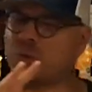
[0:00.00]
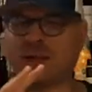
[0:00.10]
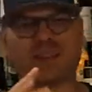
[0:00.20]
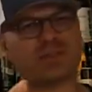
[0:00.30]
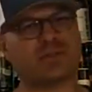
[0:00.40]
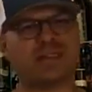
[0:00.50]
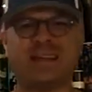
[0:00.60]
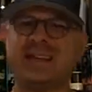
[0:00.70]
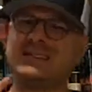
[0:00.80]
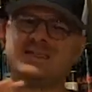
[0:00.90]

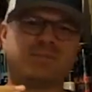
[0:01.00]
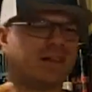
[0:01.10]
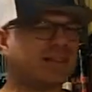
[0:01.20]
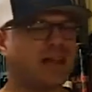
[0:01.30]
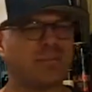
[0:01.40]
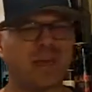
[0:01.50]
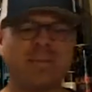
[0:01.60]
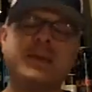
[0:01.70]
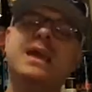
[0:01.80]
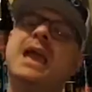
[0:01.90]
2013, something like that
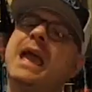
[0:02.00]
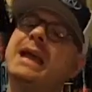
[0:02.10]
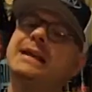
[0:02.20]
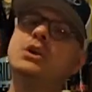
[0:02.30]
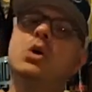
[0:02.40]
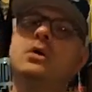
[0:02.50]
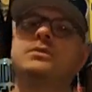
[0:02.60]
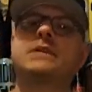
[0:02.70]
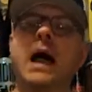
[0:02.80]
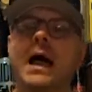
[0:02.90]
maybe. And I know
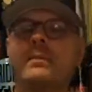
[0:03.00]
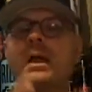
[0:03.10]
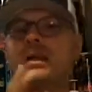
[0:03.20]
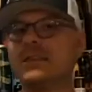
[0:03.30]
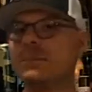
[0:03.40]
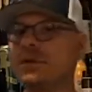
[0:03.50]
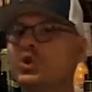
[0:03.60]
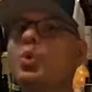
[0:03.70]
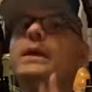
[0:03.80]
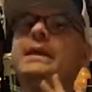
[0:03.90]
over time they've been
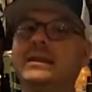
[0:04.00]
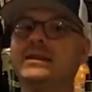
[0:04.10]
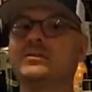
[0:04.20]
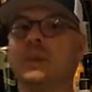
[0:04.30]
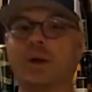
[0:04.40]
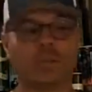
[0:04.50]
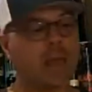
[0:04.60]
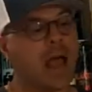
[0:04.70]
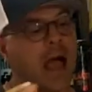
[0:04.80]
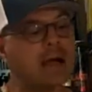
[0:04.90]
tweaking this beer.
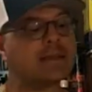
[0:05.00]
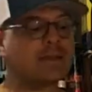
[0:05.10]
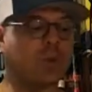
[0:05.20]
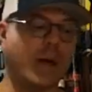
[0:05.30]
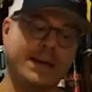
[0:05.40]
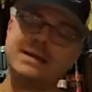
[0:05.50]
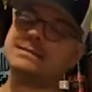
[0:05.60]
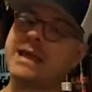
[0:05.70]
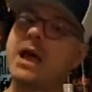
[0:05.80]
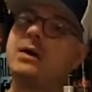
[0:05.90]
I think the way it
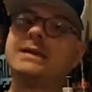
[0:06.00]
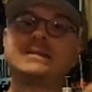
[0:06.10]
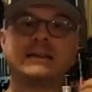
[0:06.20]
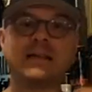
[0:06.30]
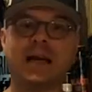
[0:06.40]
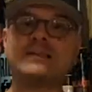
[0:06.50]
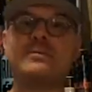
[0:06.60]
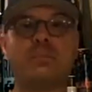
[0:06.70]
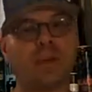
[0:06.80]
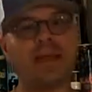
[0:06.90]
is now, it's a nice
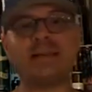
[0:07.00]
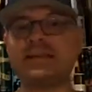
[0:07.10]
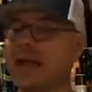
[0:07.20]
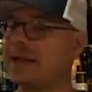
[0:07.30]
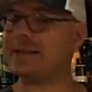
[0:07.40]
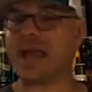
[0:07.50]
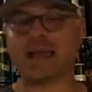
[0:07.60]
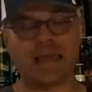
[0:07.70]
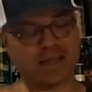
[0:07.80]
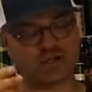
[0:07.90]
big dank
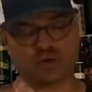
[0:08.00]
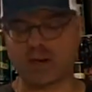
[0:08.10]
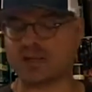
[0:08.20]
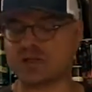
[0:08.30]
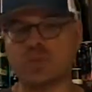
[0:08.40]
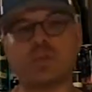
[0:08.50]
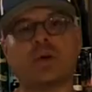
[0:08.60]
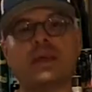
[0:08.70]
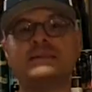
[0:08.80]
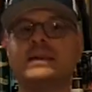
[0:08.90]
tank. It drinks super
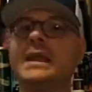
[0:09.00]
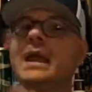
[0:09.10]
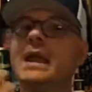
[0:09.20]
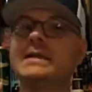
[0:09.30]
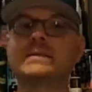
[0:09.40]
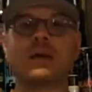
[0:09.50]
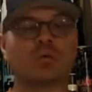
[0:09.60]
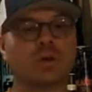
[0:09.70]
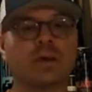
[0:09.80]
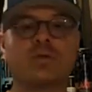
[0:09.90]
easy. It's
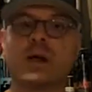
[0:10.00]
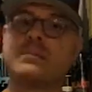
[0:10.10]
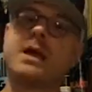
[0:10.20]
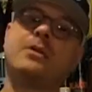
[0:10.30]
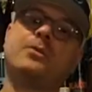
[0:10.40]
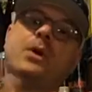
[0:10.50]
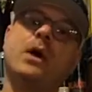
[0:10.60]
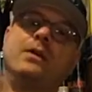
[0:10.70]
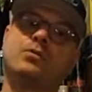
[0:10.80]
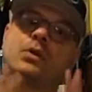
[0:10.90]
got really great
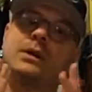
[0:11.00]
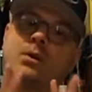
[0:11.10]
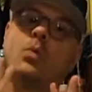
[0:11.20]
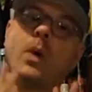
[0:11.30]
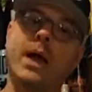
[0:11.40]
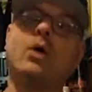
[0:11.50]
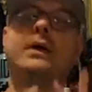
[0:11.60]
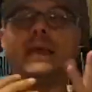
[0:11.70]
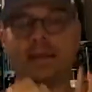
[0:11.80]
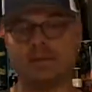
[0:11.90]
mouthfeel and really well
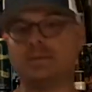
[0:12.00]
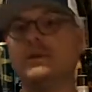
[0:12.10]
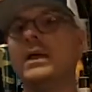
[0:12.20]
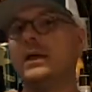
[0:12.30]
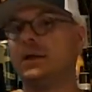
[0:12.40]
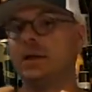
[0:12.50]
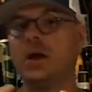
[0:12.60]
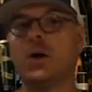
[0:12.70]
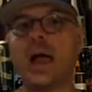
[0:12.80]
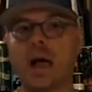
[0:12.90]
hidden, you
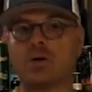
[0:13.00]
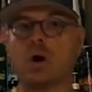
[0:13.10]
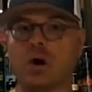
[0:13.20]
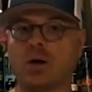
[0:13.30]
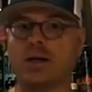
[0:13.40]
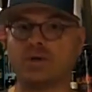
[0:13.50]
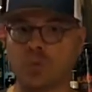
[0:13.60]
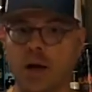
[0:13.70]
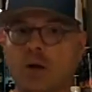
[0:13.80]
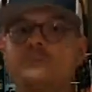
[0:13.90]
know, alcohol as
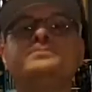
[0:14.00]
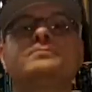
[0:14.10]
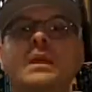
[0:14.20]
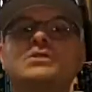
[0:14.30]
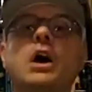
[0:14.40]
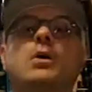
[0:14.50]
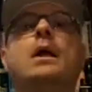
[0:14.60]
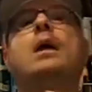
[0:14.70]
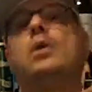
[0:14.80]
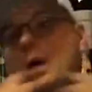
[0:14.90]
well. So
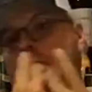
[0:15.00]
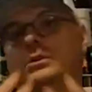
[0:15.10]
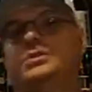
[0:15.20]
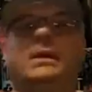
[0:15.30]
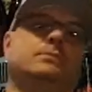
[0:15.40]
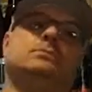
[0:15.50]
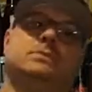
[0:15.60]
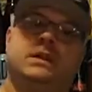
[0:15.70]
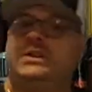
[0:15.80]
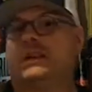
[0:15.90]
Oh, you're saying,
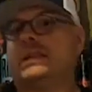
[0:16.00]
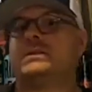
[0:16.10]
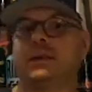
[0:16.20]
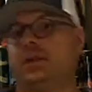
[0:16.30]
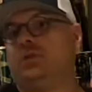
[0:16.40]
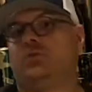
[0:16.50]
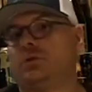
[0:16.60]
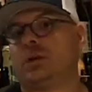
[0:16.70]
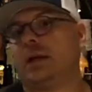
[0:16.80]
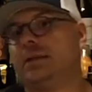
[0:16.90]
DJ, sounds like
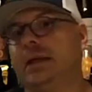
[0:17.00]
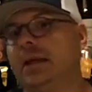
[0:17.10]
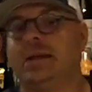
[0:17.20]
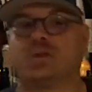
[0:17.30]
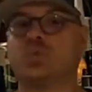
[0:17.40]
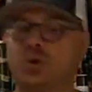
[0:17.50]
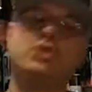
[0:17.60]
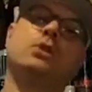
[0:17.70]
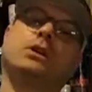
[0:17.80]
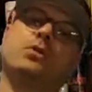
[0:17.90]
you're kind of digging this. What are
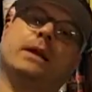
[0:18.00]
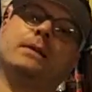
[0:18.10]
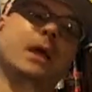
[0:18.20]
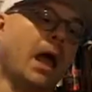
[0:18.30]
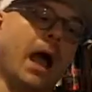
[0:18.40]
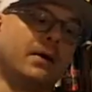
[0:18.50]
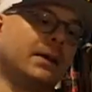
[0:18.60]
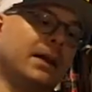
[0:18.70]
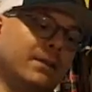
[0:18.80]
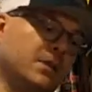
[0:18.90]
you going to grade it? I'm going
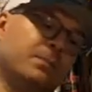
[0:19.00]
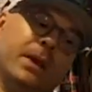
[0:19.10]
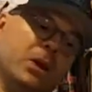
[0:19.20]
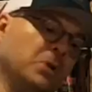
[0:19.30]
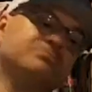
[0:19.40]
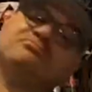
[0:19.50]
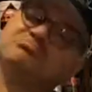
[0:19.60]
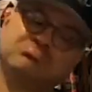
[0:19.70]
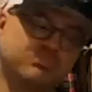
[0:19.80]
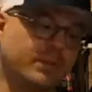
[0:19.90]
to give this beer,
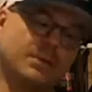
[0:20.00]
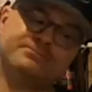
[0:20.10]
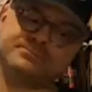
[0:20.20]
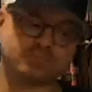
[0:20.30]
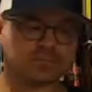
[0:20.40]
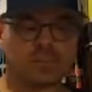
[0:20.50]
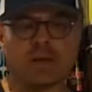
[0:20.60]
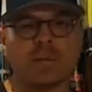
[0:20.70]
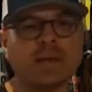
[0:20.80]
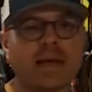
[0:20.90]

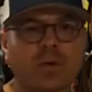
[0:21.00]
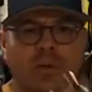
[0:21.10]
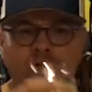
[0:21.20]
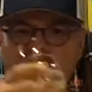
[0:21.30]
let me take one more